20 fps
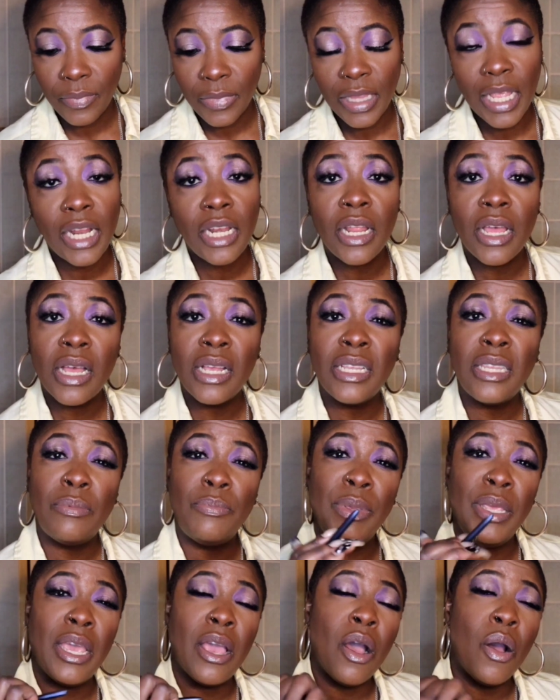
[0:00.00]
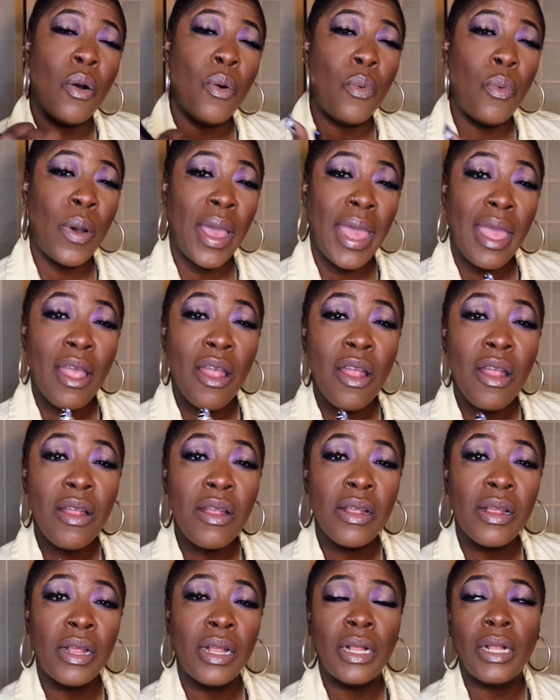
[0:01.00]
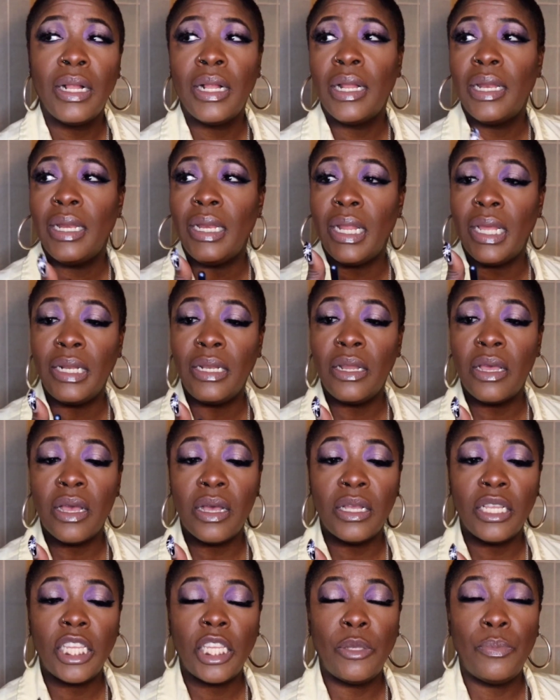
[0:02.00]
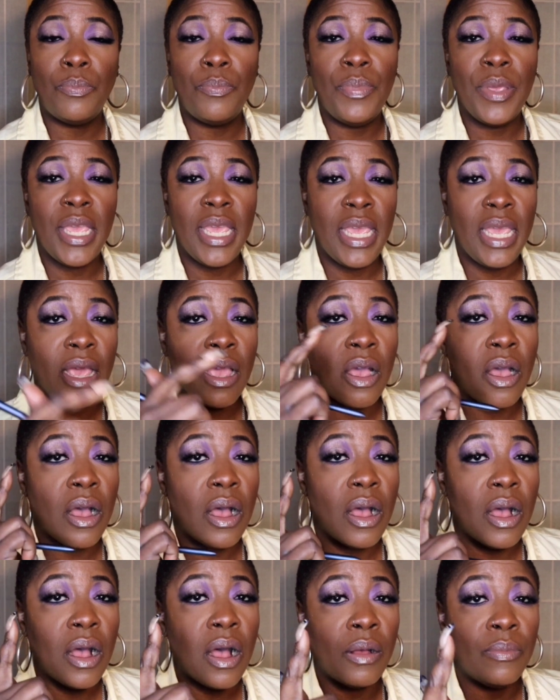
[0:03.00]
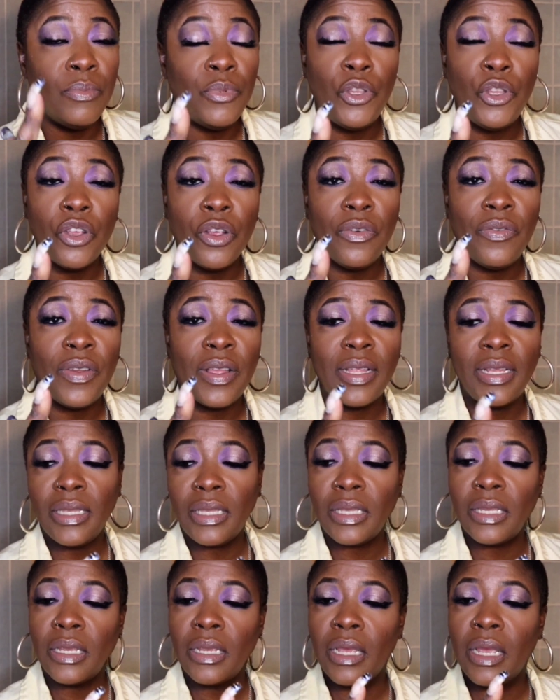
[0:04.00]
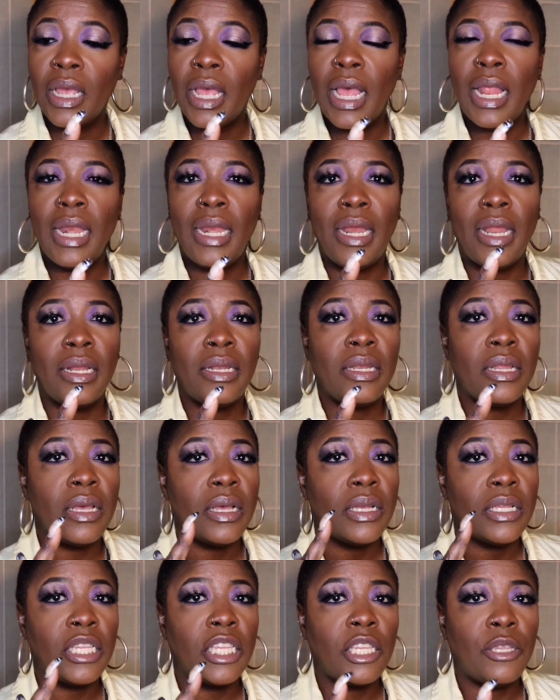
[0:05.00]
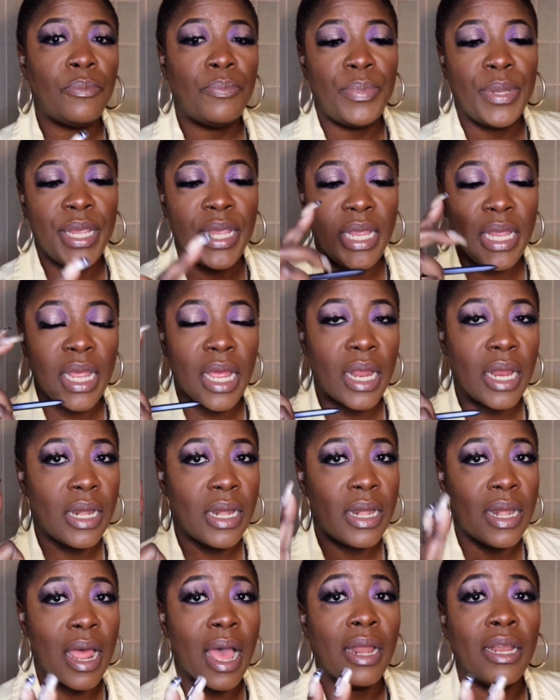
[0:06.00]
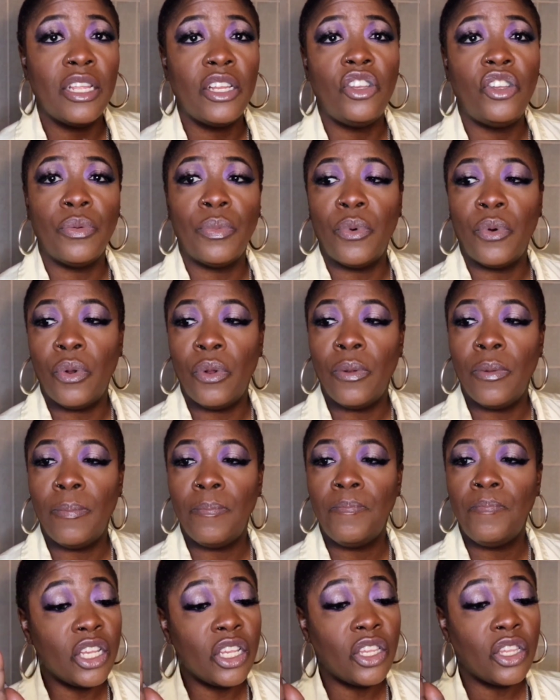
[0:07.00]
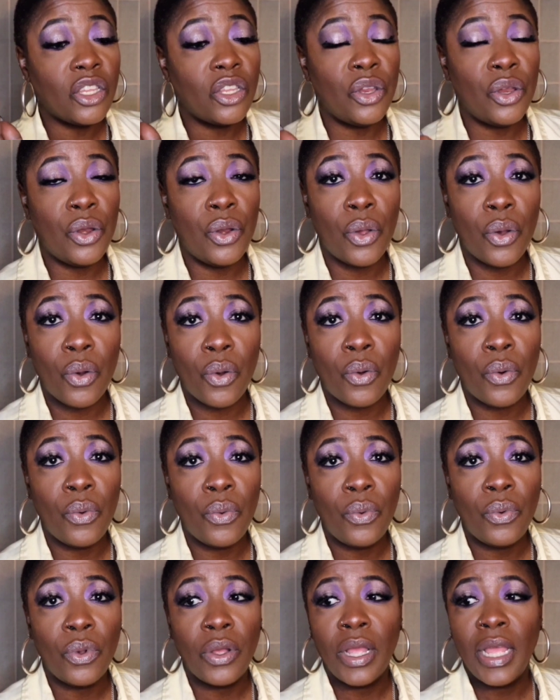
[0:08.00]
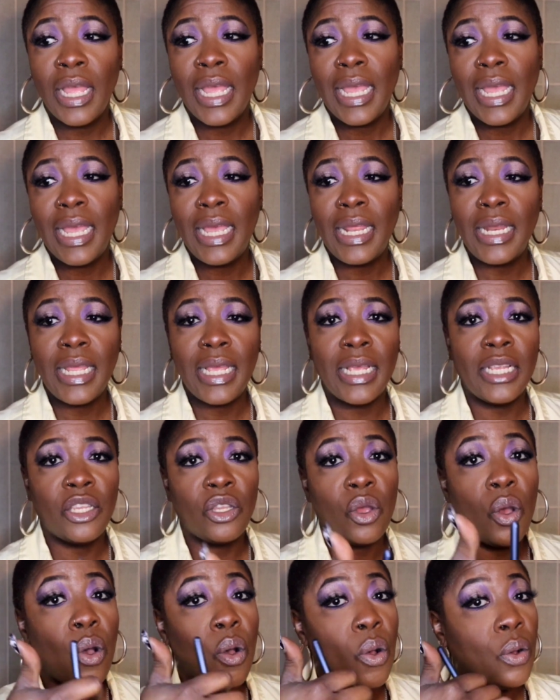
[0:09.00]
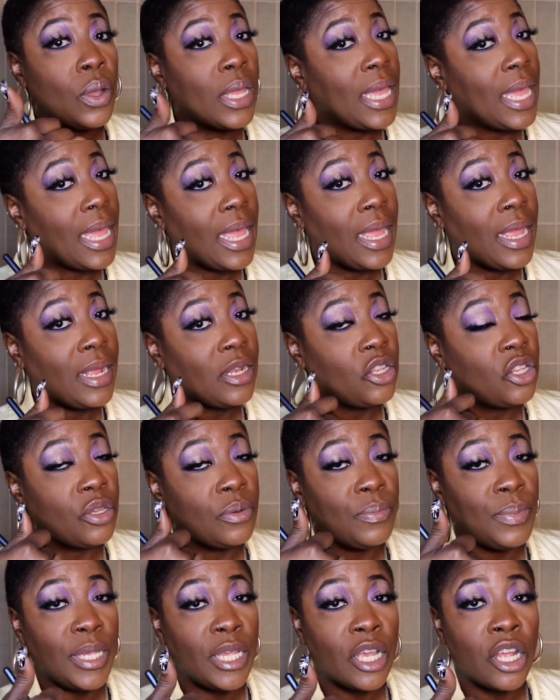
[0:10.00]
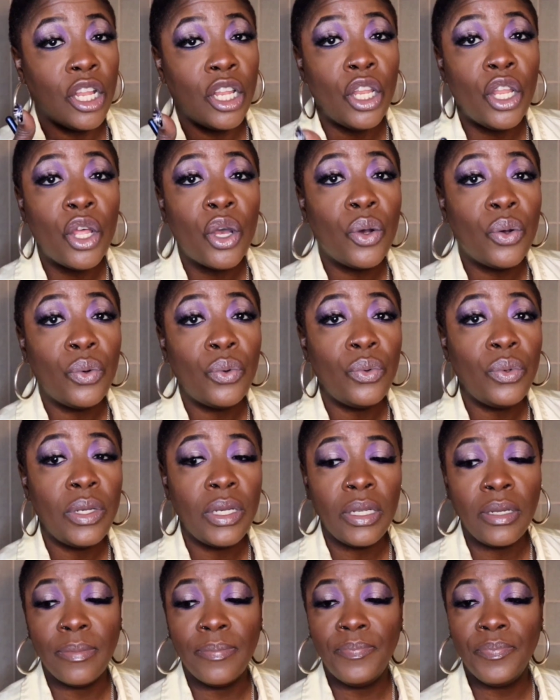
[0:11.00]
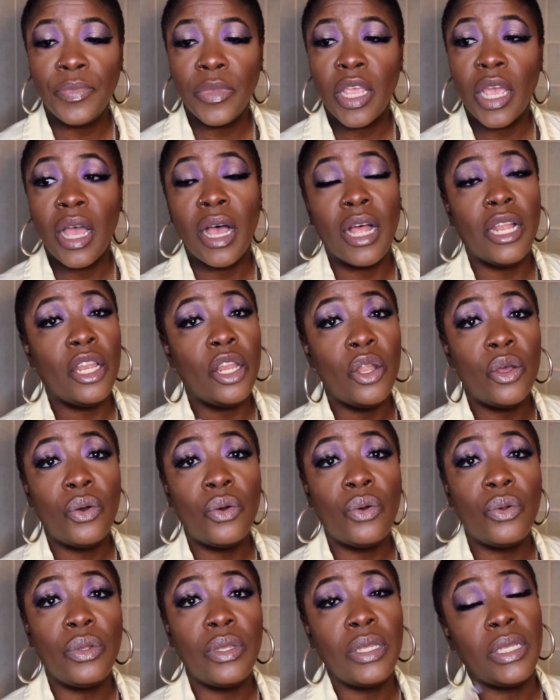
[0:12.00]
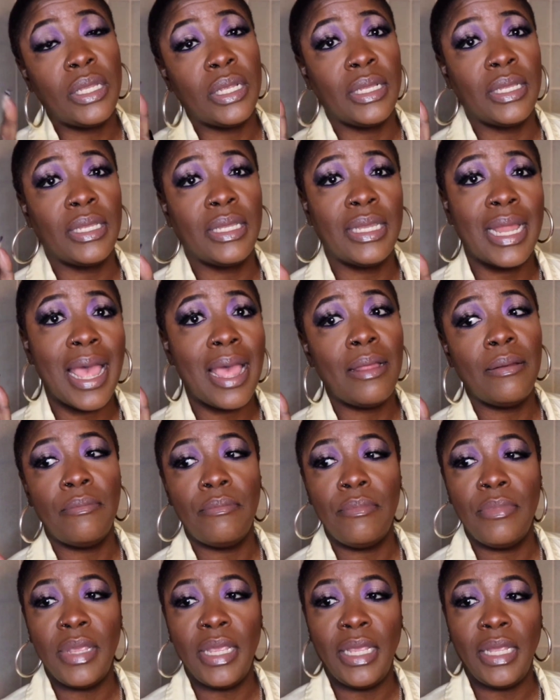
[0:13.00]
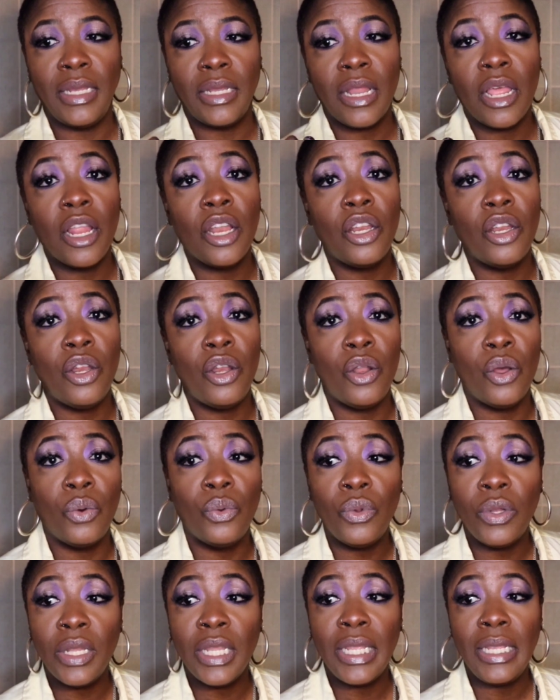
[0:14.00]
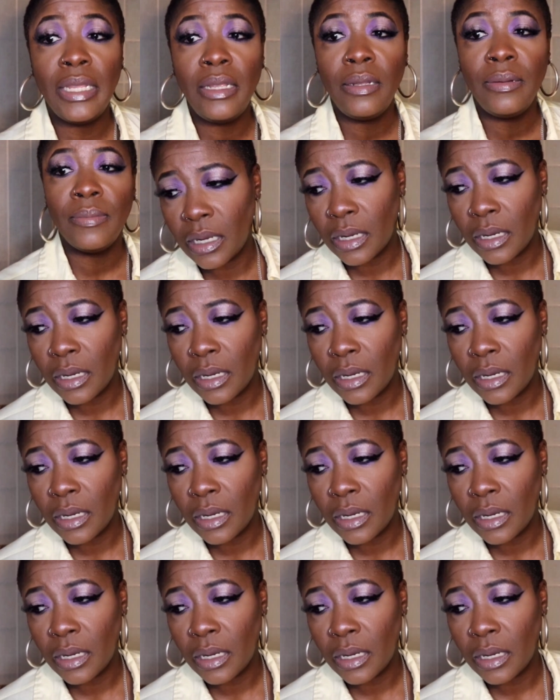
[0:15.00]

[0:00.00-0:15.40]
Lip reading: Let us be aware. Let us be observant. Let us be knowledgeable. Just know it is okay to be alone. Alone does not mean lonely.